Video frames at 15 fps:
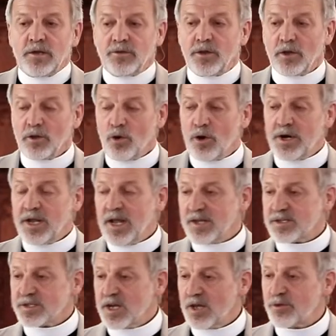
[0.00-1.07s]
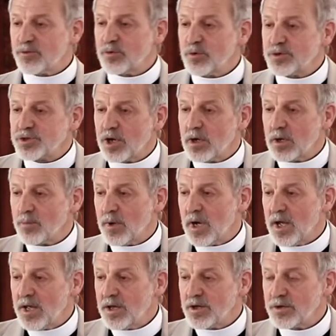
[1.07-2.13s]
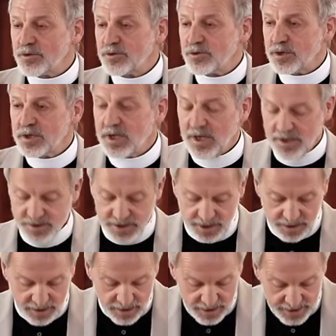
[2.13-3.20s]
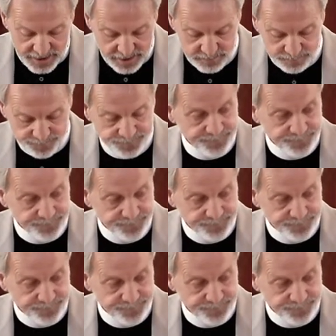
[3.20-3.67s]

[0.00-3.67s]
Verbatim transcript: the Lord had said through Jeremiah to King Zedekiah